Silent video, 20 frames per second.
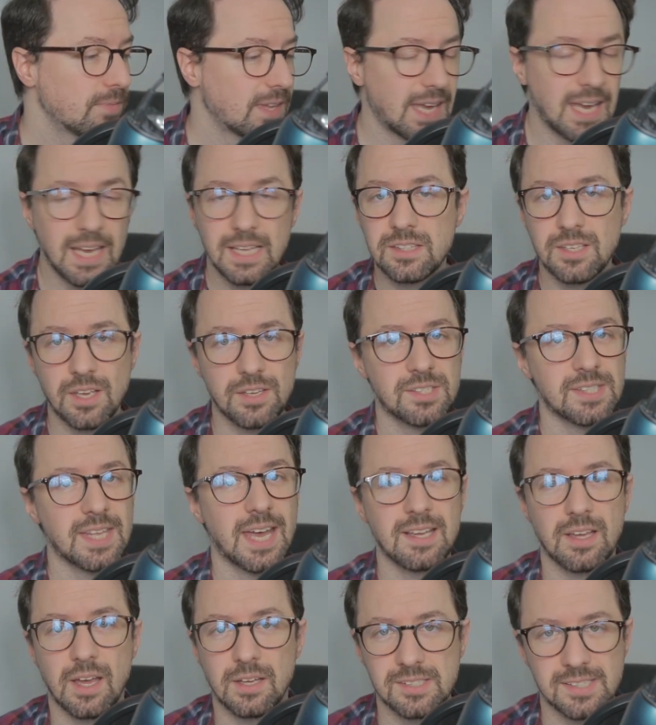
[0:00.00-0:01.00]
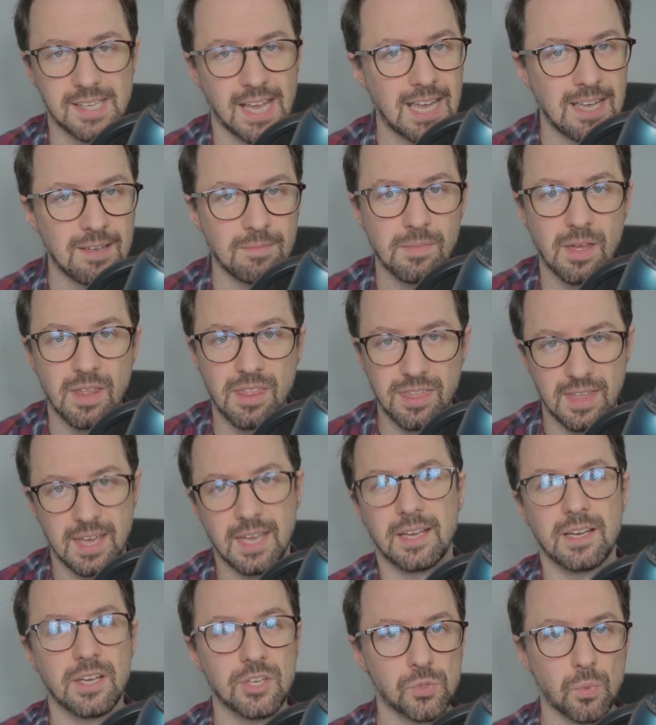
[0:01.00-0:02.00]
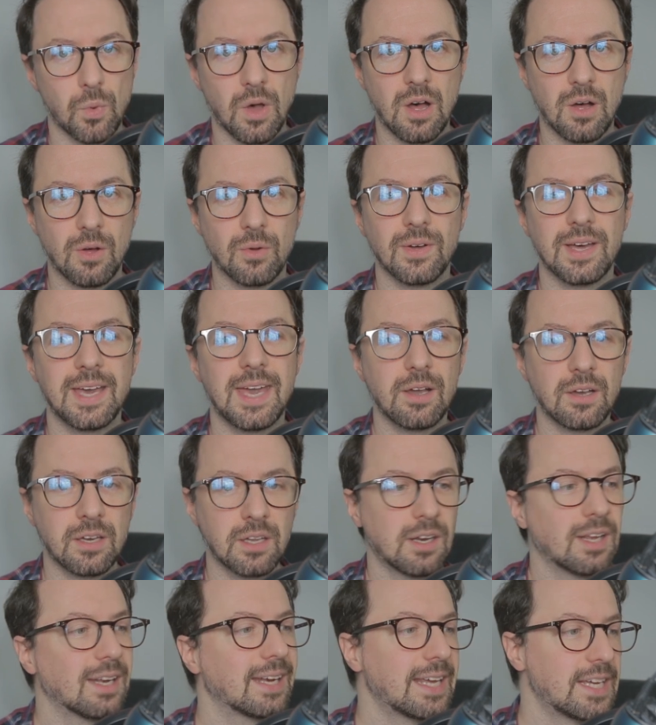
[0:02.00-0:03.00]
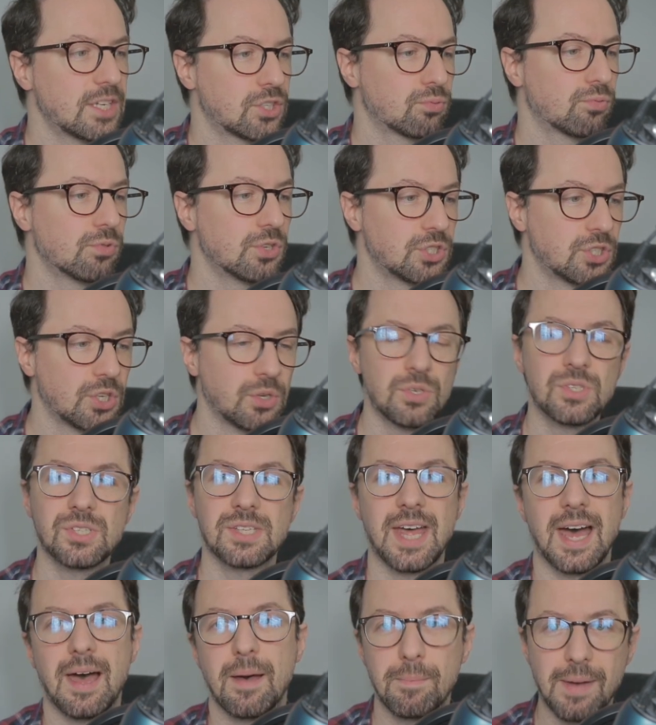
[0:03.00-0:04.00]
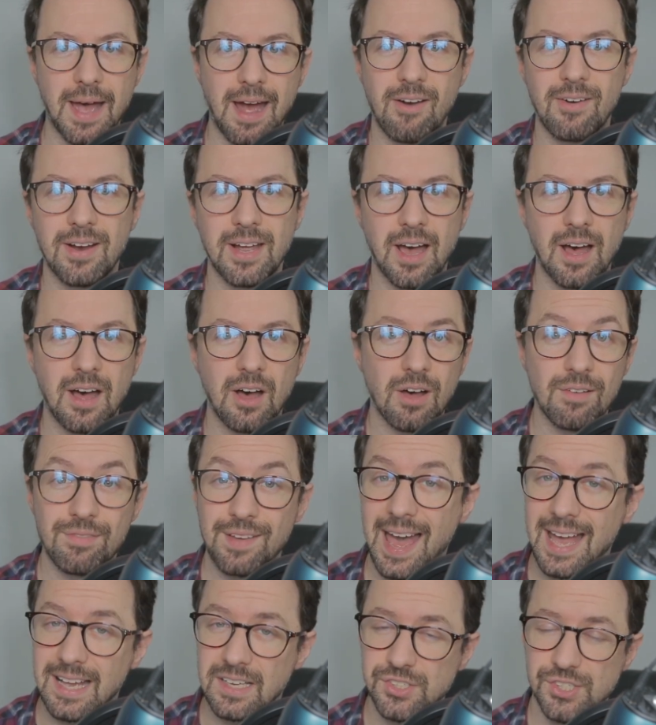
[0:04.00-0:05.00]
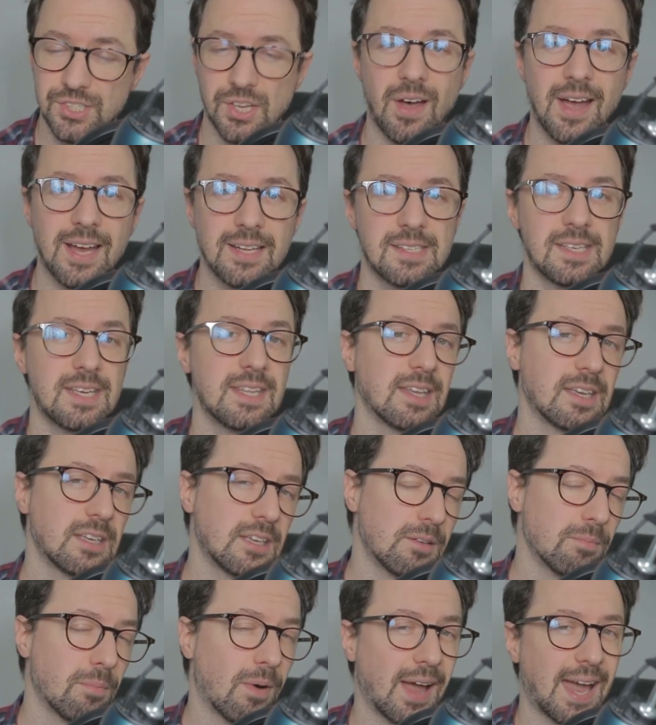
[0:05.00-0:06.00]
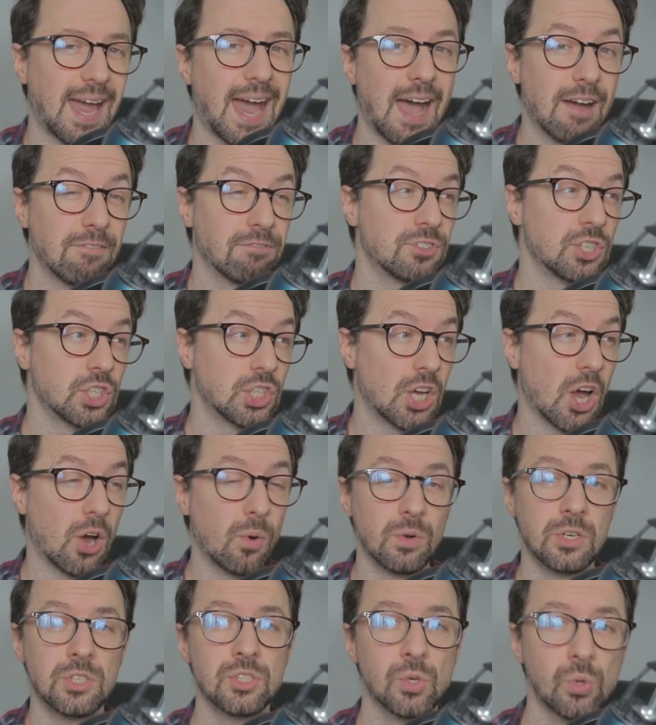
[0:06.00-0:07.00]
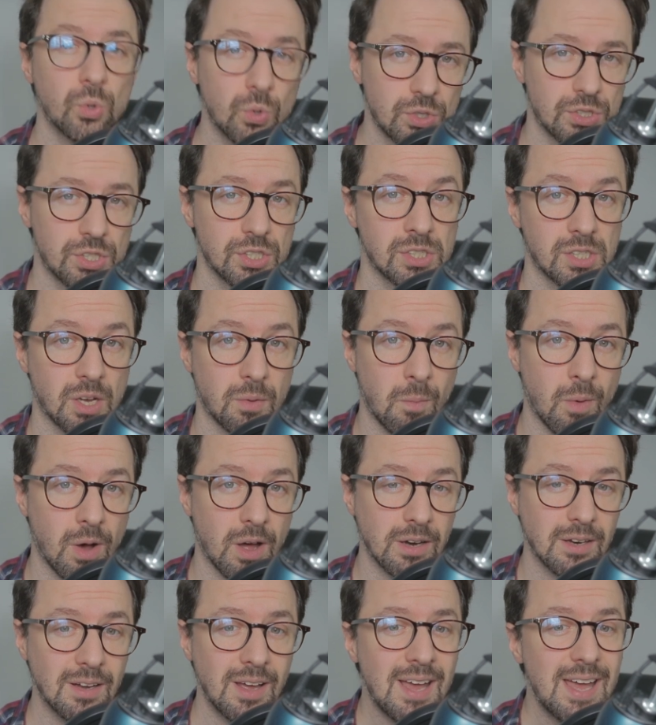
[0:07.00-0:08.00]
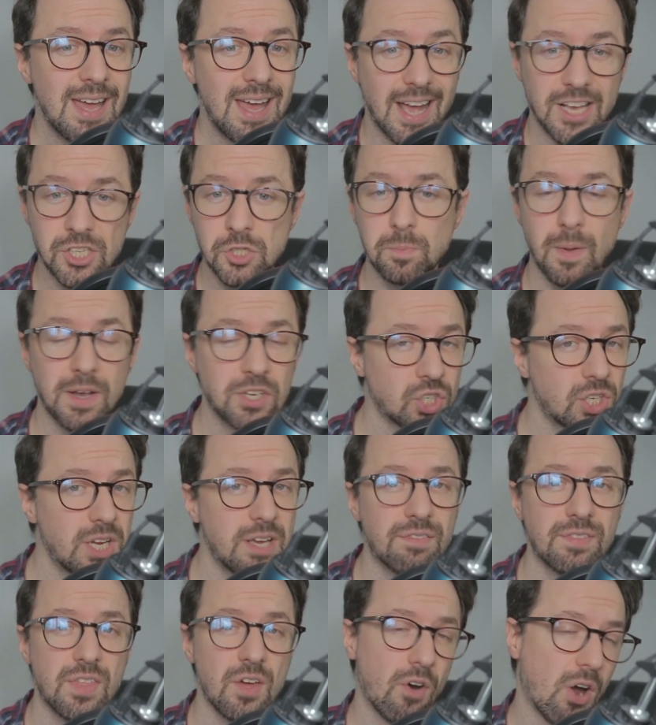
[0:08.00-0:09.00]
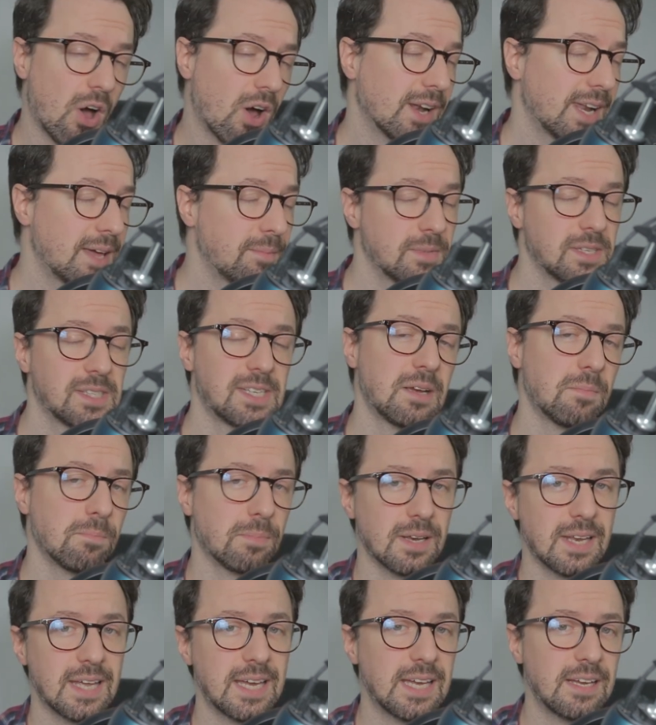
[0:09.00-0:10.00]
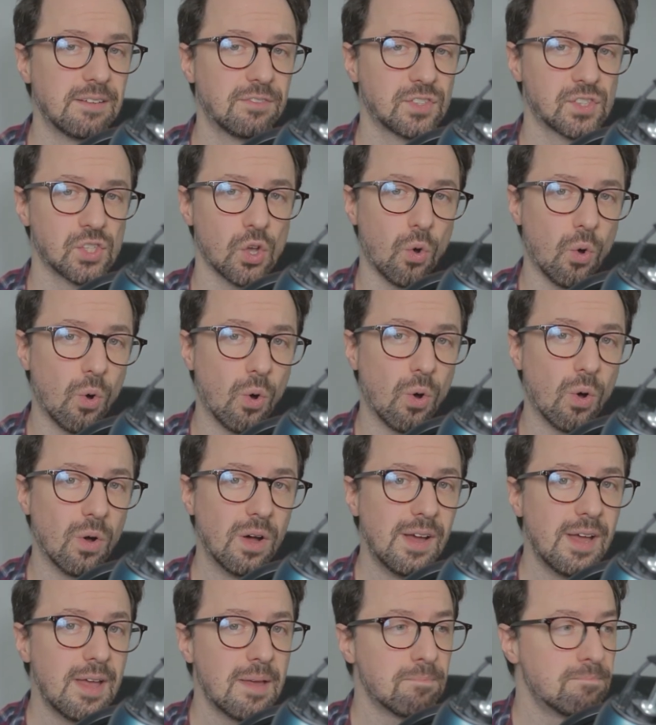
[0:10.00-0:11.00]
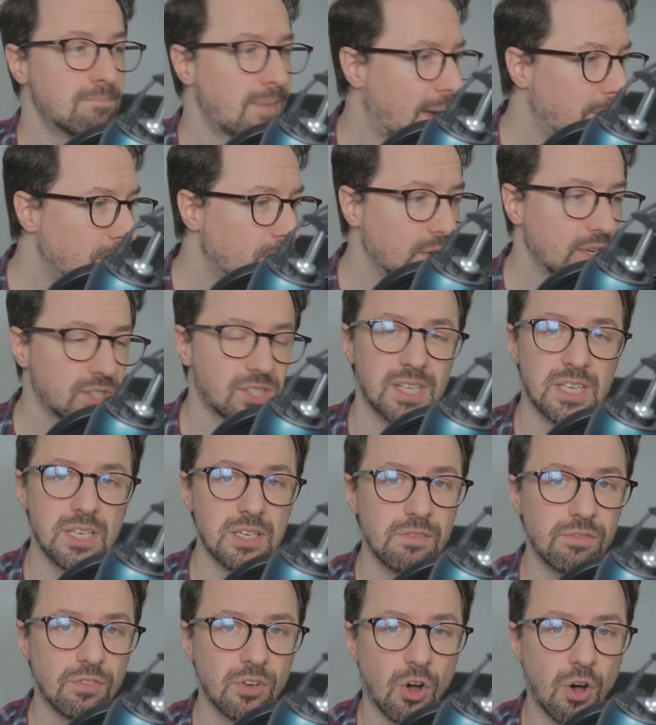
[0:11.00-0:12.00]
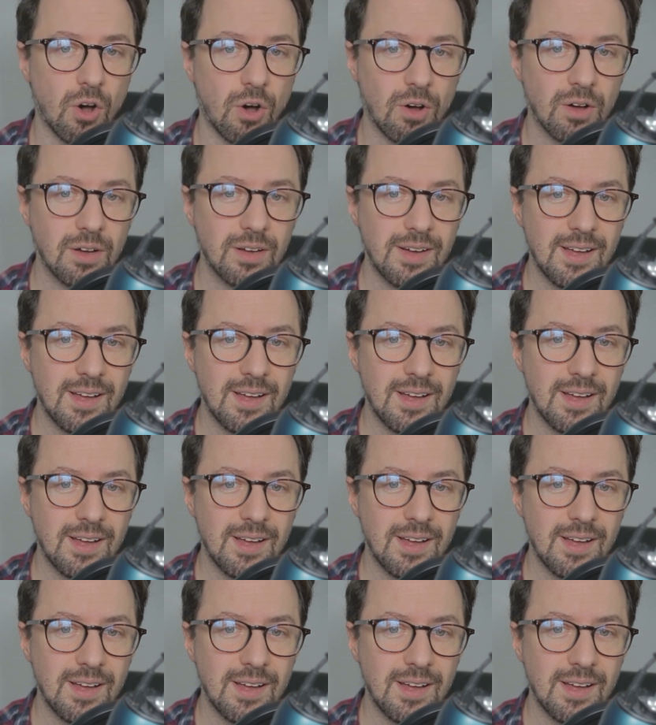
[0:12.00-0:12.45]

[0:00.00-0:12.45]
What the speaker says: it does that same thing as well. It can at least reduce that barrier of anxiety that you might have to go and talk to someone, especially if there are limiting beliefs or memories that you've got